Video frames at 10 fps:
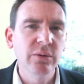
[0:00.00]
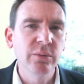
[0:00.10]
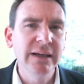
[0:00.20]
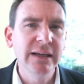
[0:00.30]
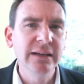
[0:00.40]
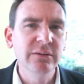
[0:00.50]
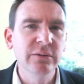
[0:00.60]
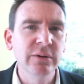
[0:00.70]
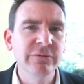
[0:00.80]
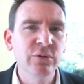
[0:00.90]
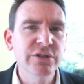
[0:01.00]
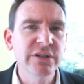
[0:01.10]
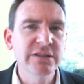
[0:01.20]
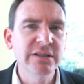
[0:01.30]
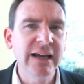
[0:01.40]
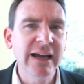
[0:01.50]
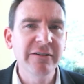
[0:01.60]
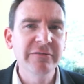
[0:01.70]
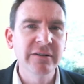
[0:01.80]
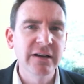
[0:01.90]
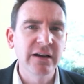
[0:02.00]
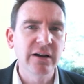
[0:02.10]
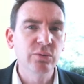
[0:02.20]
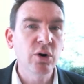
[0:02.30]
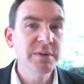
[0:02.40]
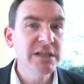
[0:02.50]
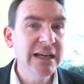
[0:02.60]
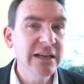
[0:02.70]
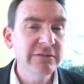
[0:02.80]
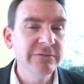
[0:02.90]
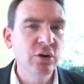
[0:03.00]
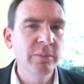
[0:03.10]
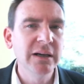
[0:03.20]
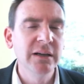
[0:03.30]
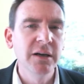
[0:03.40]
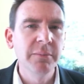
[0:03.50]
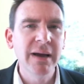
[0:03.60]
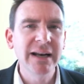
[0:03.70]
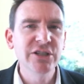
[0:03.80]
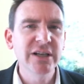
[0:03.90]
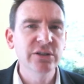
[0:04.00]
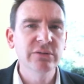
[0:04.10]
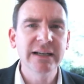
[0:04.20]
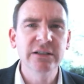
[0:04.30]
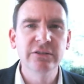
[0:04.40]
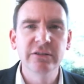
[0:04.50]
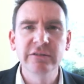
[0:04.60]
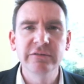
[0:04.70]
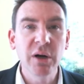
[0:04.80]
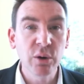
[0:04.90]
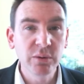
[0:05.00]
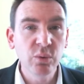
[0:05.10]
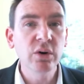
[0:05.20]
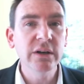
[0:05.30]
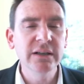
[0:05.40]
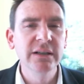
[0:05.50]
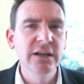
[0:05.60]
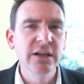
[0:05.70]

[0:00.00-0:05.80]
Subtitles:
we were fortunate to have Rob Skinner, former Managing Director of Melbourne Water,